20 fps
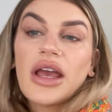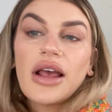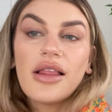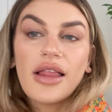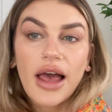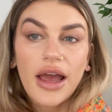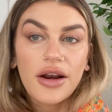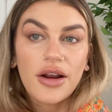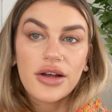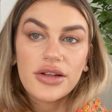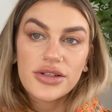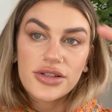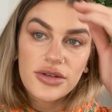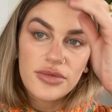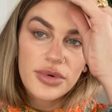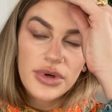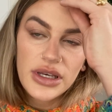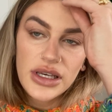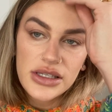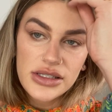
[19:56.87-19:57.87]
They glide on
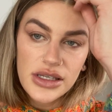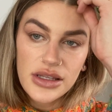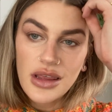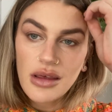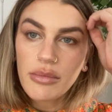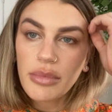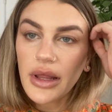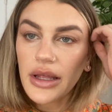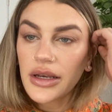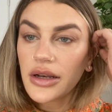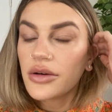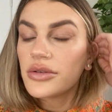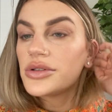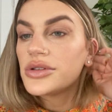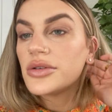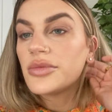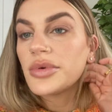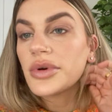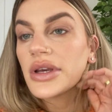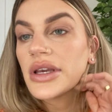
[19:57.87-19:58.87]
super easy. They blend out
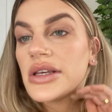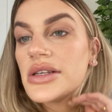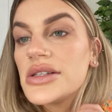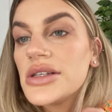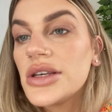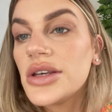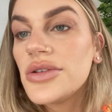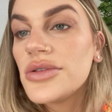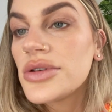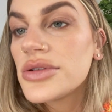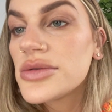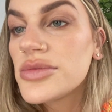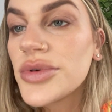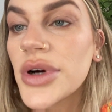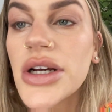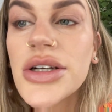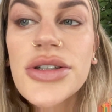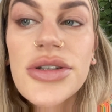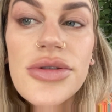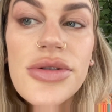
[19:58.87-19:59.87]
super easy. Use a brush,